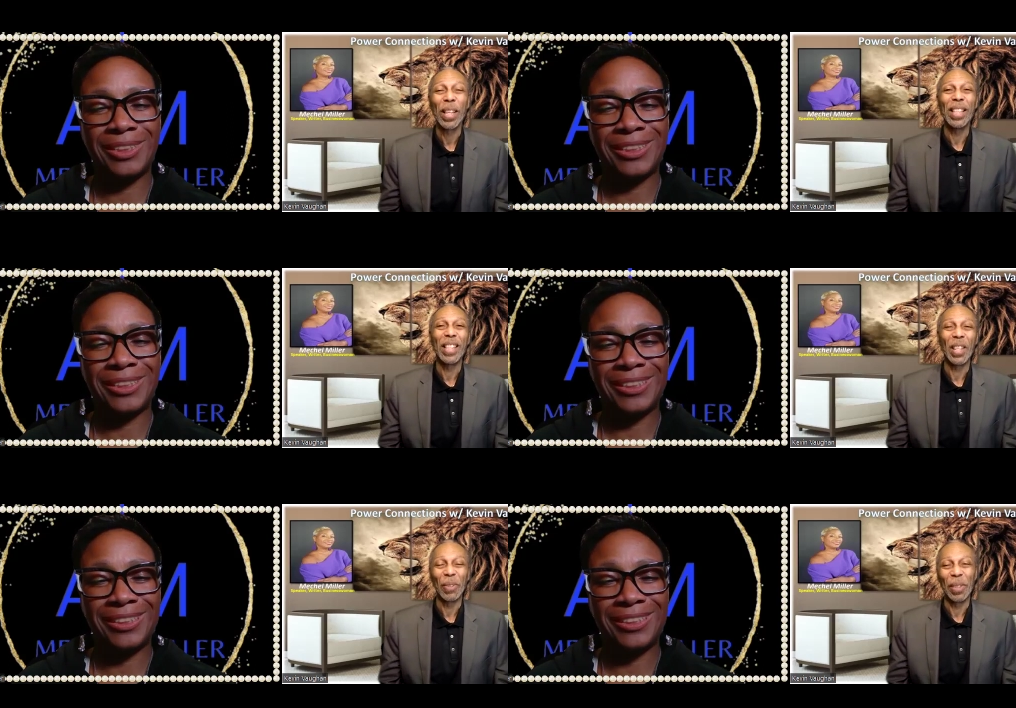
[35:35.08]

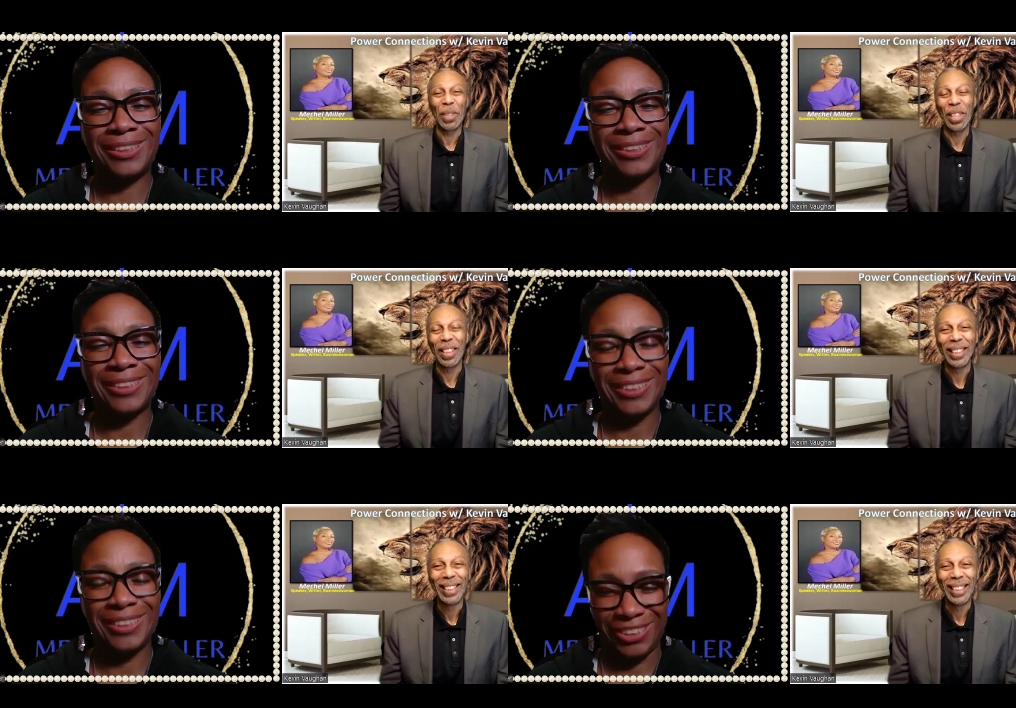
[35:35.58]
Speaker 1: folks get in touch
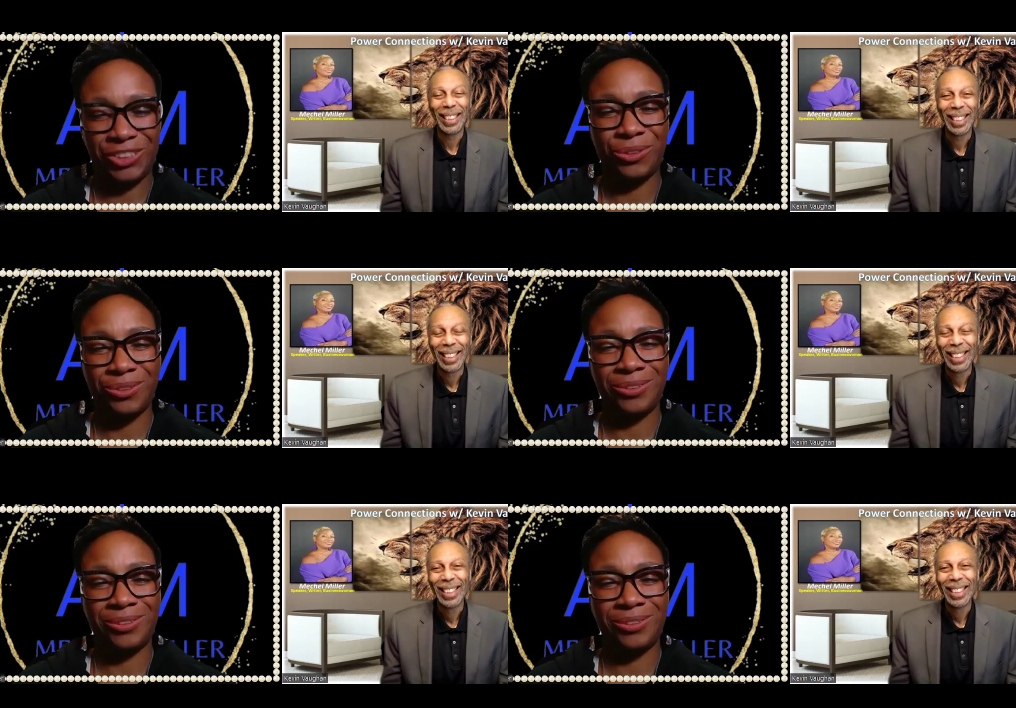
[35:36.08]
with you?
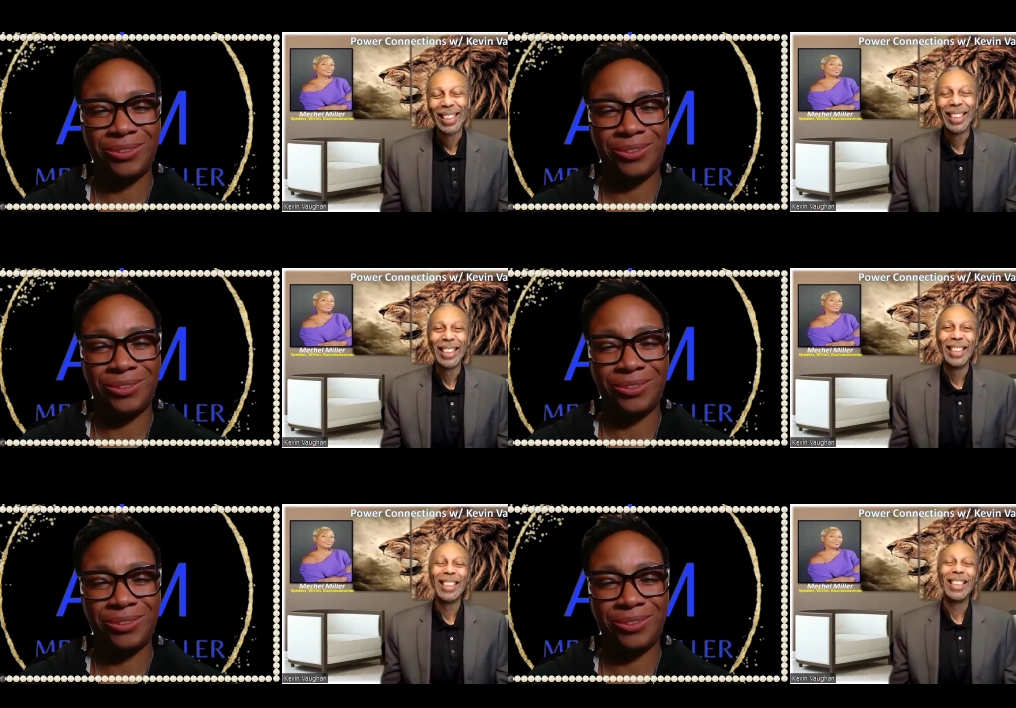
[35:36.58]

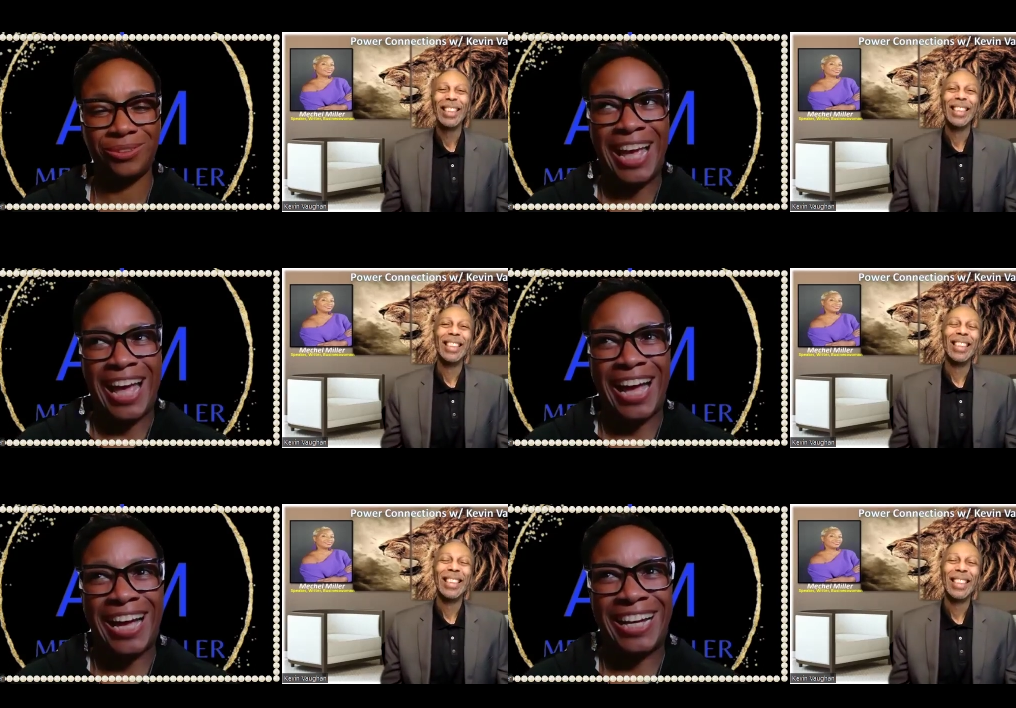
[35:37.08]

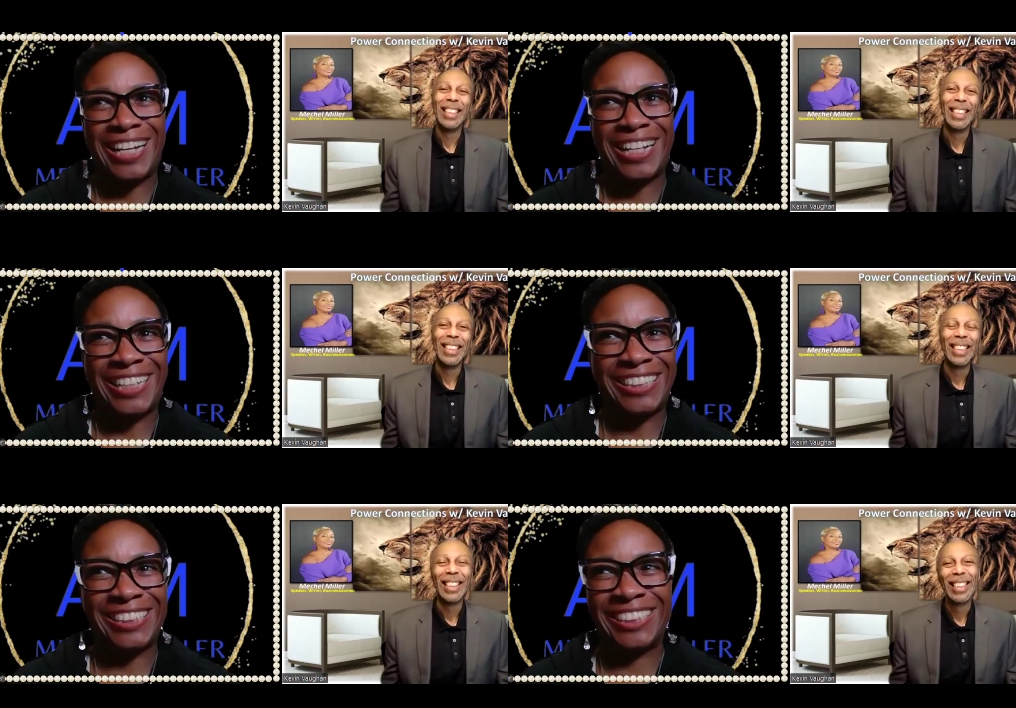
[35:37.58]

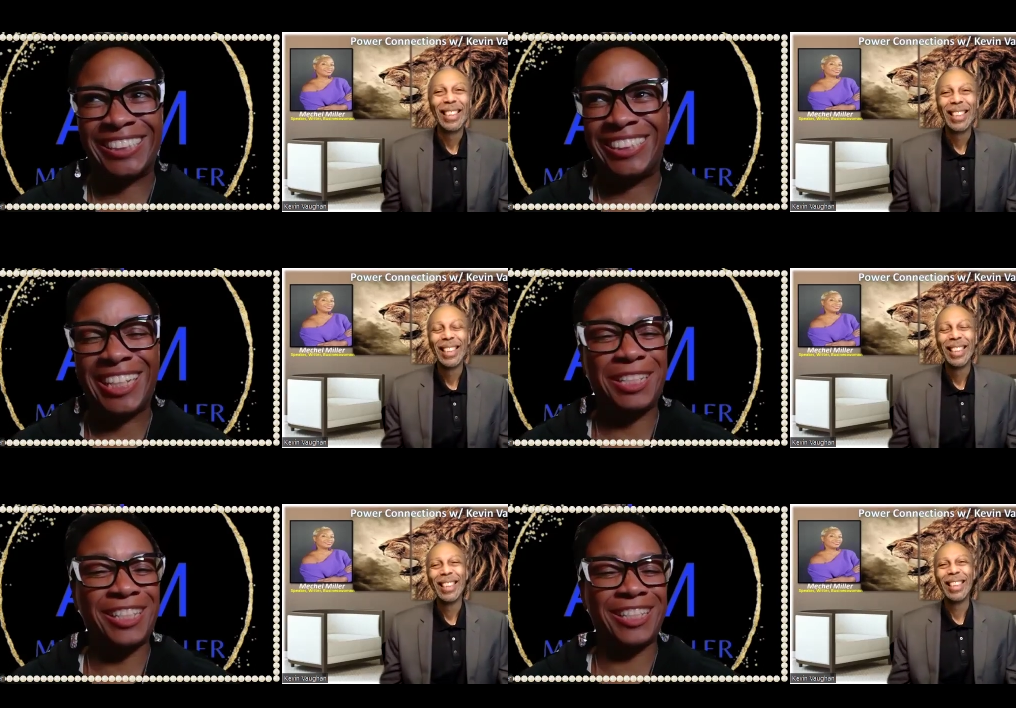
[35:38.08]
Speaker 2: Uh,
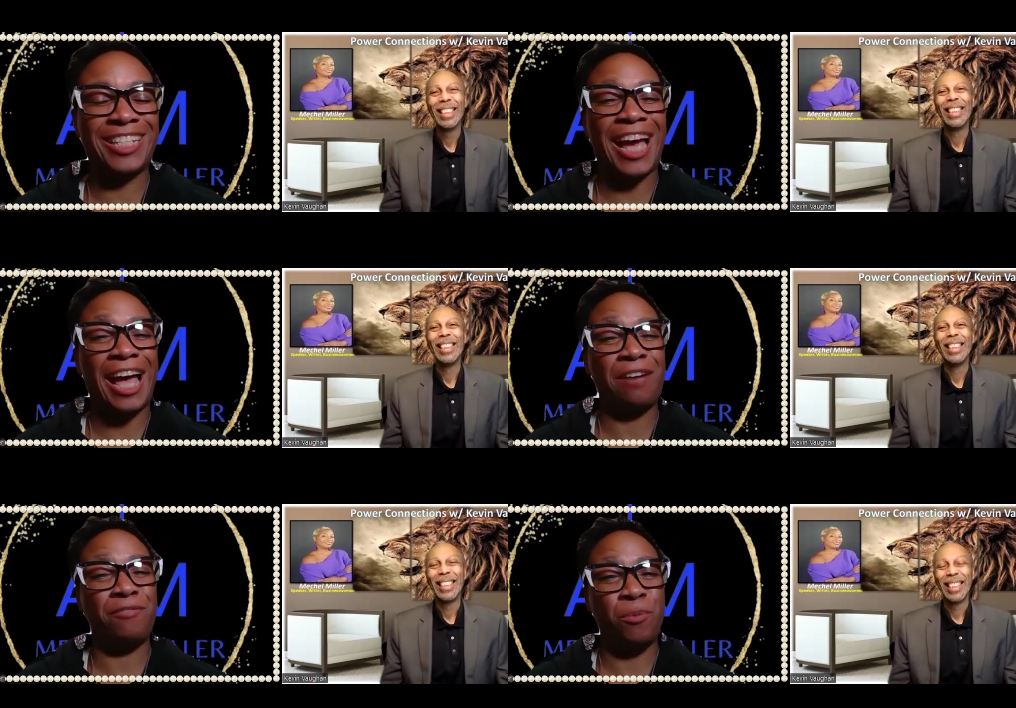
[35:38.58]
let's see. I
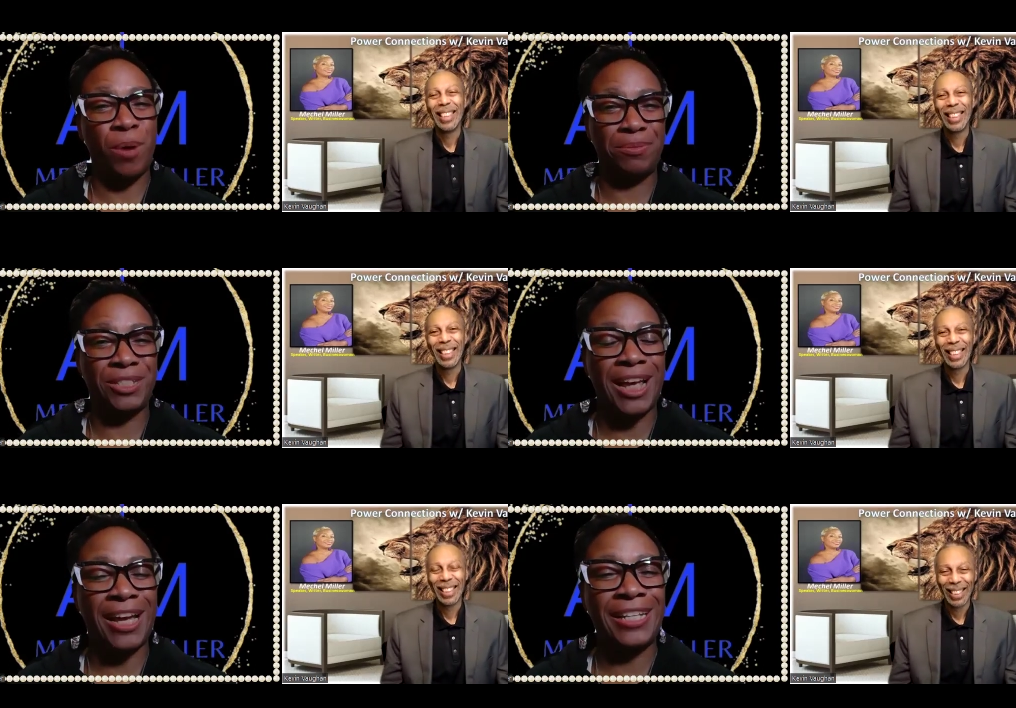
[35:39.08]
have a
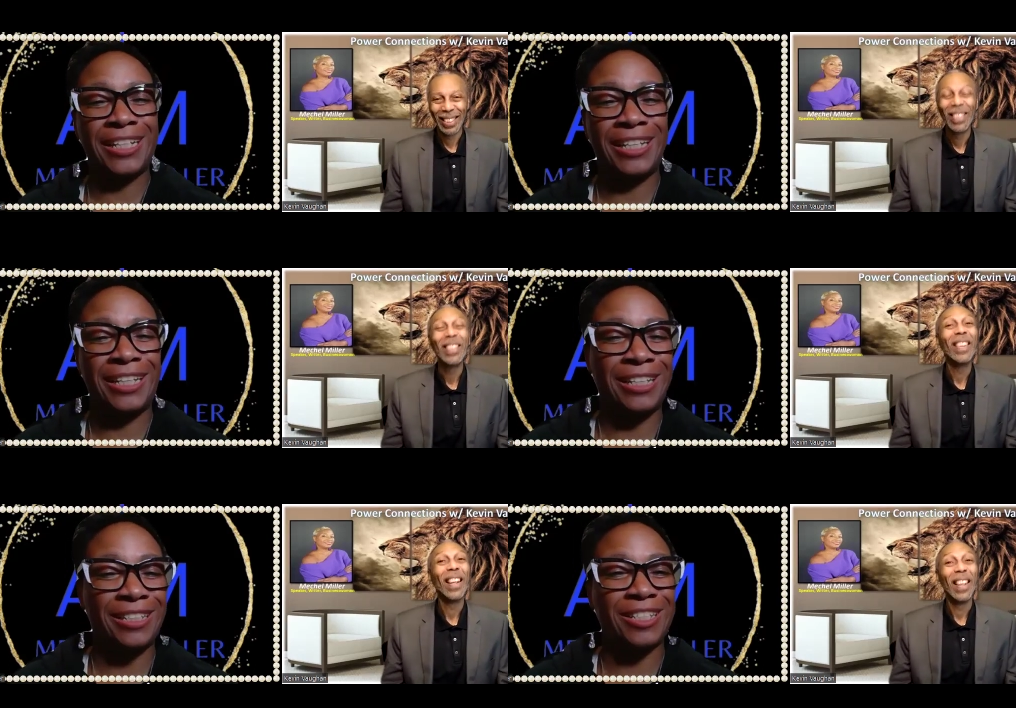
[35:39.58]
website.
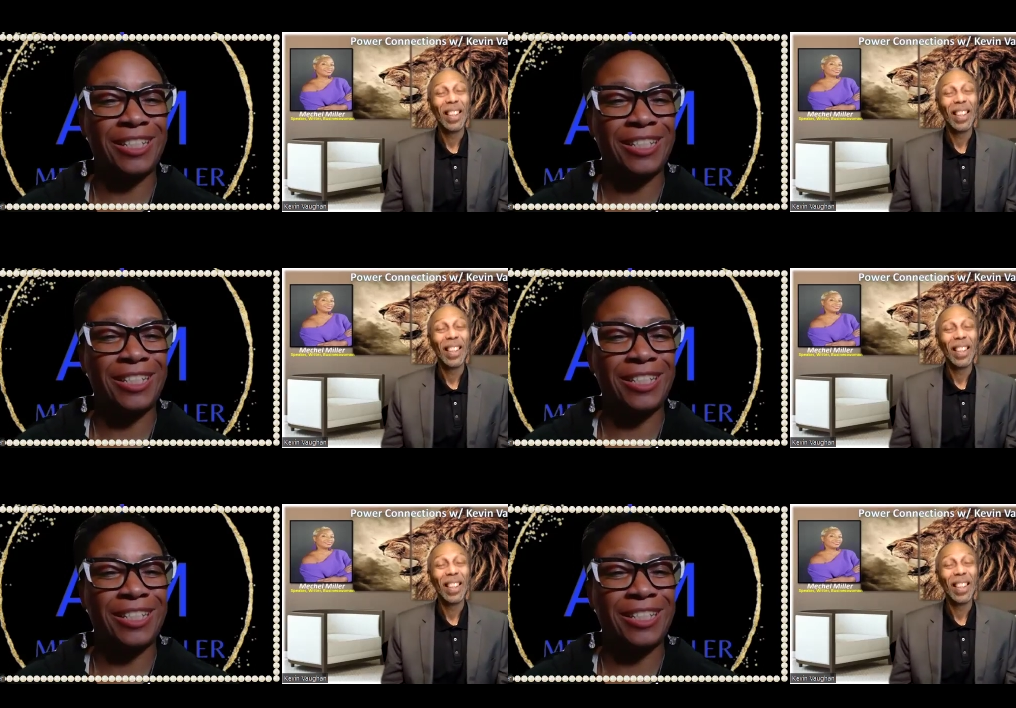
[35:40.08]
It's